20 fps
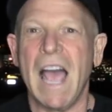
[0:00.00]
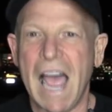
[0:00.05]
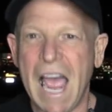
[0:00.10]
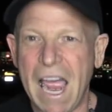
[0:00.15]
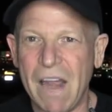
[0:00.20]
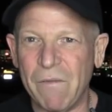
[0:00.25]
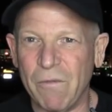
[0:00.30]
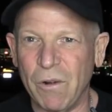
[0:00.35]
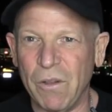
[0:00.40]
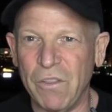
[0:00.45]

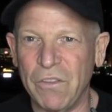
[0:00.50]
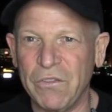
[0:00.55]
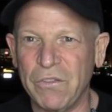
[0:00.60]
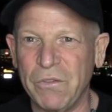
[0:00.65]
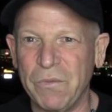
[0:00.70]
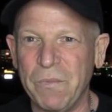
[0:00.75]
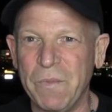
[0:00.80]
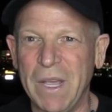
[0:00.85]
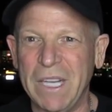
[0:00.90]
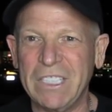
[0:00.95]
Hi everyone, this
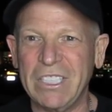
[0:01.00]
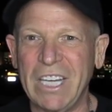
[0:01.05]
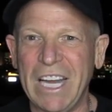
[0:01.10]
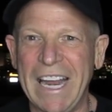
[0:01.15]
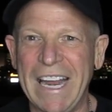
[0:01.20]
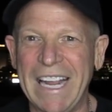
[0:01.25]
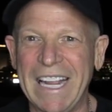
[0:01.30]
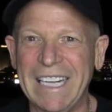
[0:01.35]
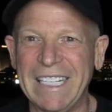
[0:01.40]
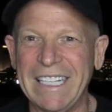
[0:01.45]
is Mitch,
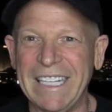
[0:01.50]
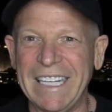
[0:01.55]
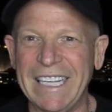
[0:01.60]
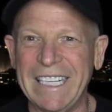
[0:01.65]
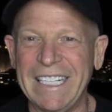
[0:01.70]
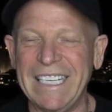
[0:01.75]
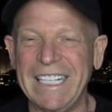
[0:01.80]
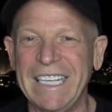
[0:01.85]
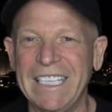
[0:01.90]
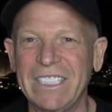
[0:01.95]
and
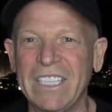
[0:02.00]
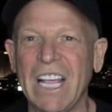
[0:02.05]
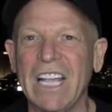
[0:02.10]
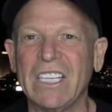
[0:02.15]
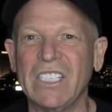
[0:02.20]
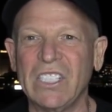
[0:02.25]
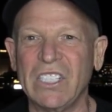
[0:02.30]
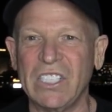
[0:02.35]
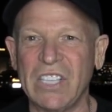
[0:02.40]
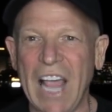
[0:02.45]
it is
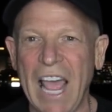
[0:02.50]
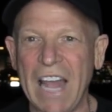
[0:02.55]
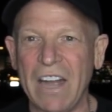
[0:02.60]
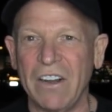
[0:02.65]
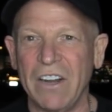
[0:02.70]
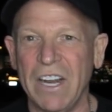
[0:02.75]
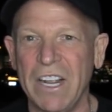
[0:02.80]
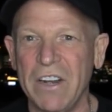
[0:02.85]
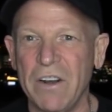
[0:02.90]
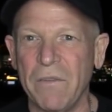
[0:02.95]

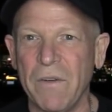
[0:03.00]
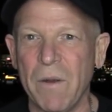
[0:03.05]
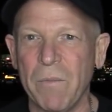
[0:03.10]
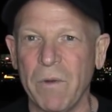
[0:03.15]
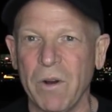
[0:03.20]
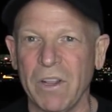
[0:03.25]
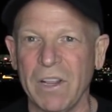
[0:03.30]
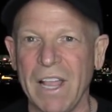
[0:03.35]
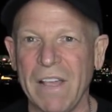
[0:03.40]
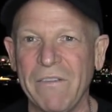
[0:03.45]
Saturday,
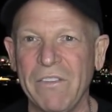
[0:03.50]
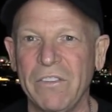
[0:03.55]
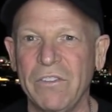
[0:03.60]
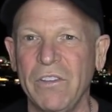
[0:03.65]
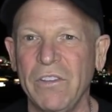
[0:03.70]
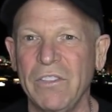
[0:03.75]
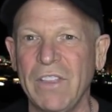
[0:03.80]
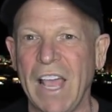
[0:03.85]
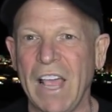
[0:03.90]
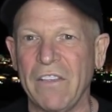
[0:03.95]
November 11,
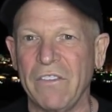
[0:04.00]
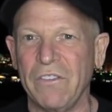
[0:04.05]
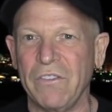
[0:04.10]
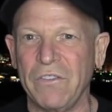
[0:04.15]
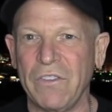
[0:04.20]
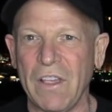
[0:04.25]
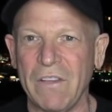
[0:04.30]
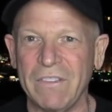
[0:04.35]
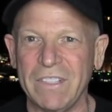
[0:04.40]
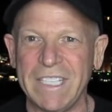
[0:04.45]

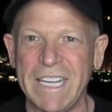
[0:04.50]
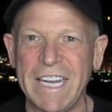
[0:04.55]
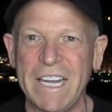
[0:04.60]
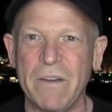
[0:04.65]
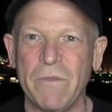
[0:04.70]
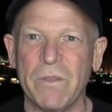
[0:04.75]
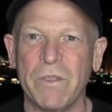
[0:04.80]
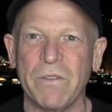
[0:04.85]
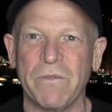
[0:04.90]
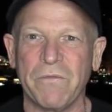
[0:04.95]
2017,
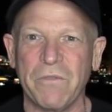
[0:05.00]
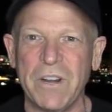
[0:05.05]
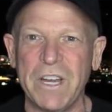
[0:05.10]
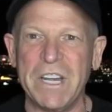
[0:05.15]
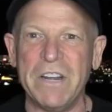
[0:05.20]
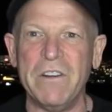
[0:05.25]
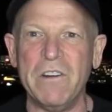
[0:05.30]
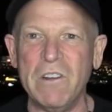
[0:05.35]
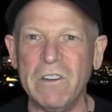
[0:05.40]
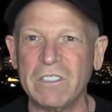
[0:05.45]
here with your
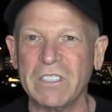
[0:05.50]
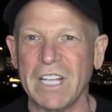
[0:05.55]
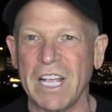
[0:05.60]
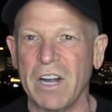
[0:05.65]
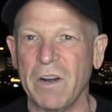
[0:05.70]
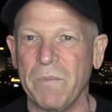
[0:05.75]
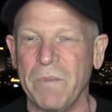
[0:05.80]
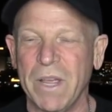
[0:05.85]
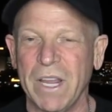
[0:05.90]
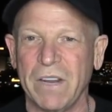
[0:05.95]
free
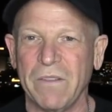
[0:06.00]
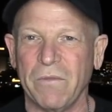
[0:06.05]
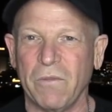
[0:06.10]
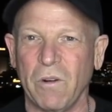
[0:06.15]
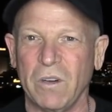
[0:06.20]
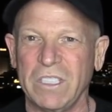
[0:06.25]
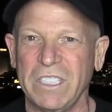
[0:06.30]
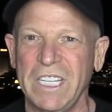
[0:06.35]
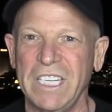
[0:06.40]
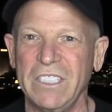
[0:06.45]
newsletter pick. Of
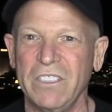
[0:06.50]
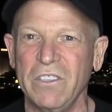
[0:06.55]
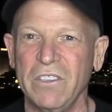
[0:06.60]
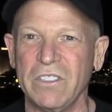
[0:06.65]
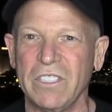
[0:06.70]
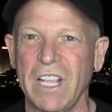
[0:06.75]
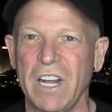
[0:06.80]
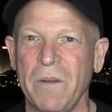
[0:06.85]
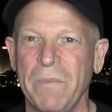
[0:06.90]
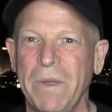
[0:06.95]
course, these
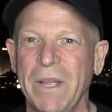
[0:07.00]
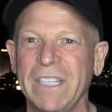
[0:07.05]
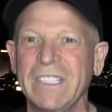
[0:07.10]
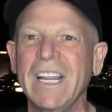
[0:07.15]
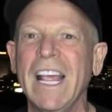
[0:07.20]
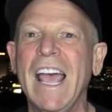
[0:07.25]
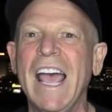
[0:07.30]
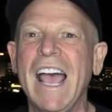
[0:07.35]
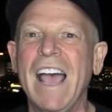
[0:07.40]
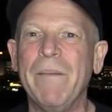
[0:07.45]
newsletter picks
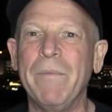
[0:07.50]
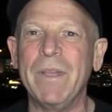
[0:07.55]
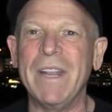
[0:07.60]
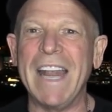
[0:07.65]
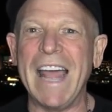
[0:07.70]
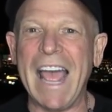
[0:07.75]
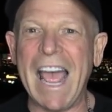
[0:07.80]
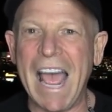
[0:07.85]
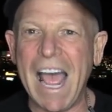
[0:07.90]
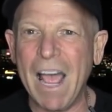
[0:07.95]
have
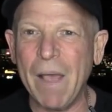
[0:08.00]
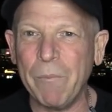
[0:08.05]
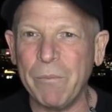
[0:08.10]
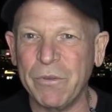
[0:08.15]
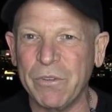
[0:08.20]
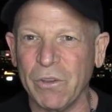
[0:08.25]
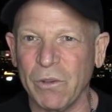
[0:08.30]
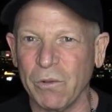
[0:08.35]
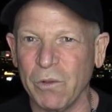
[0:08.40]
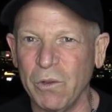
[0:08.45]
been
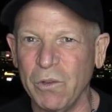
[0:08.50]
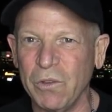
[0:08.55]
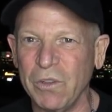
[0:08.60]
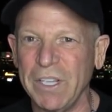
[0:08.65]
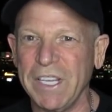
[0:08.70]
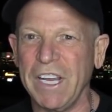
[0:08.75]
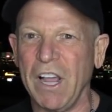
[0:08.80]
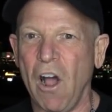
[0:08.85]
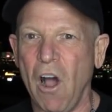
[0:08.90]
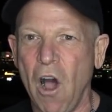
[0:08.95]

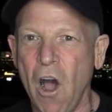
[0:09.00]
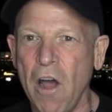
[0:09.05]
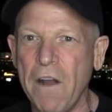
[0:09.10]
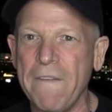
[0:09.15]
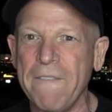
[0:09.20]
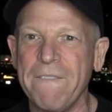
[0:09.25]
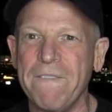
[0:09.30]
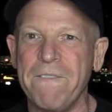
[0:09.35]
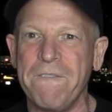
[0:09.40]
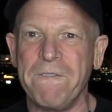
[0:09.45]
absolutely on
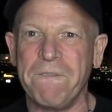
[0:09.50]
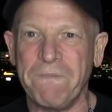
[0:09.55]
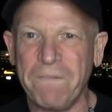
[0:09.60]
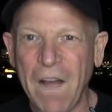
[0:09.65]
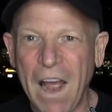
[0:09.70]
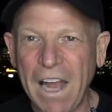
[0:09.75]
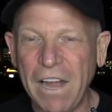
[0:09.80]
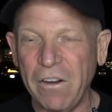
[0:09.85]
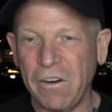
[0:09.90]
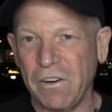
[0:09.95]

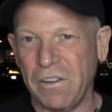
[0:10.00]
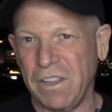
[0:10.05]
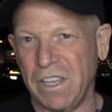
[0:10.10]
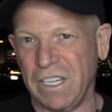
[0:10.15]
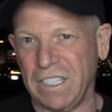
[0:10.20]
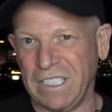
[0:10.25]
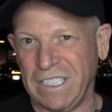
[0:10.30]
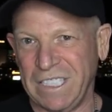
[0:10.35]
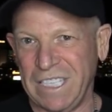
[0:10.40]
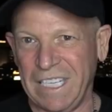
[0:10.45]
fire
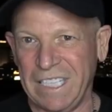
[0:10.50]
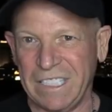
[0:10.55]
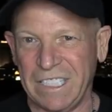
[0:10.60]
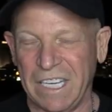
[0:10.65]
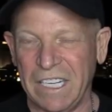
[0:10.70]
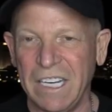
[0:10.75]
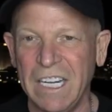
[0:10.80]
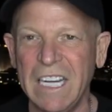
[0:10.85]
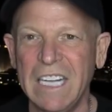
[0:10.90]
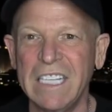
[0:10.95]
this
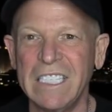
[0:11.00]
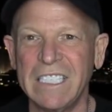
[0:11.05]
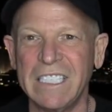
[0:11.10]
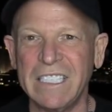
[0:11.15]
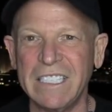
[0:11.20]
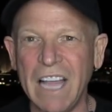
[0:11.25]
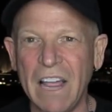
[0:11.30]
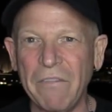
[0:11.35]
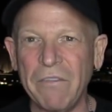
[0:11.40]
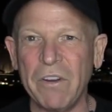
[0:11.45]
season.
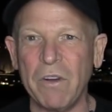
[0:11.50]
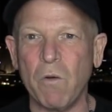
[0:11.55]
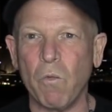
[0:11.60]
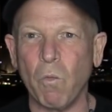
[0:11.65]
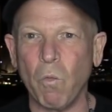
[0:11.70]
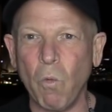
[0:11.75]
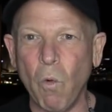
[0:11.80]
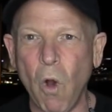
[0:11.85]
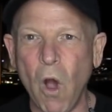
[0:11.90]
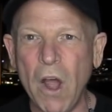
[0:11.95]

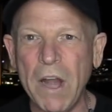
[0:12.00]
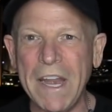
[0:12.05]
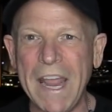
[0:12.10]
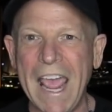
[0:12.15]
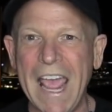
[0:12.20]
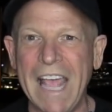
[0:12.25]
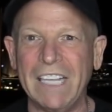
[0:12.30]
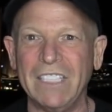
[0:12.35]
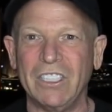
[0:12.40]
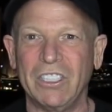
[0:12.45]

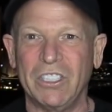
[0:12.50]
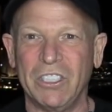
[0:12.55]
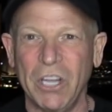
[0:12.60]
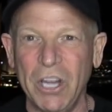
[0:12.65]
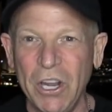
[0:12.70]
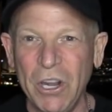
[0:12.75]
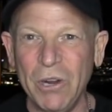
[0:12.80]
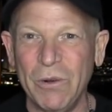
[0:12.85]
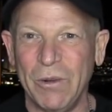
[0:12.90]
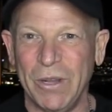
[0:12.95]

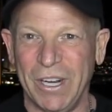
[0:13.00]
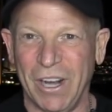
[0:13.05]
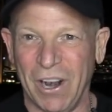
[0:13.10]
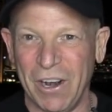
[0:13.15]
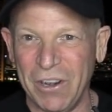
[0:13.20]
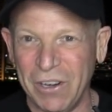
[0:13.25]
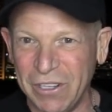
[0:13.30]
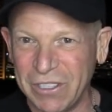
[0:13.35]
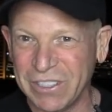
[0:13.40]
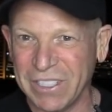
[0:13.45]
7-1-2 in
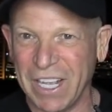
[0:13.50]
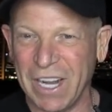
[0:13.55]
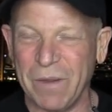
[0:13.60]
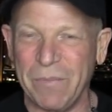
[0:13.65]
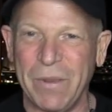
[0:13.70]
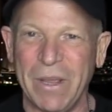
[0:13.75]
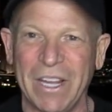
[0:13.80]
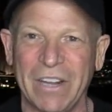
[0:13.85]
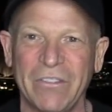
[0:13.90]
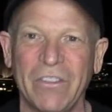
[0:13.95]
our newsletter
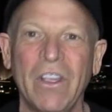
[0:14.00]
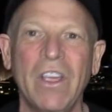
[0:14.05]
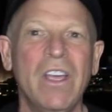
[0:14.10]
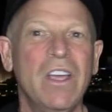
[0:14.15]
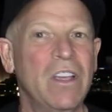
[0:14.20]
picks.